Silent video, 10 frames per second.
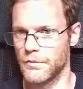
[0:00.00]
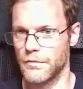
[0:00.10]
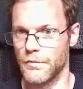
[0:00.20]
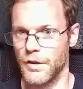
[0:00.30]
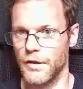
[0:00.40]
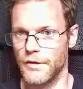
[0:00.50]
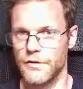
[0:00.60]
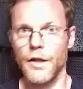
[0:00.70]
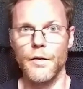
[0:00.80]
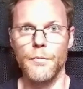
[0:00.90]
At least
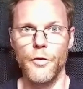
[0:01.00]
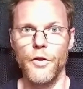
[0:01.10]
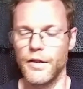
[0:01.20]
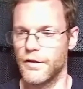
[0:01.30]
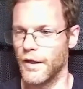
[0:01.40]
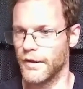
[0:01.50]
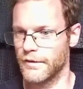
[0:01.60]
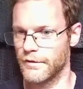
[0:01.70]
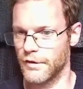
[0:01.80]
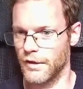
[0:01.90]
I think
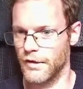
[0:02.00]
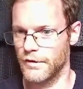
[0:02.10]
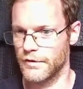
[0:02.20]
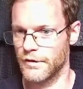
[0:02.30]
that's the case.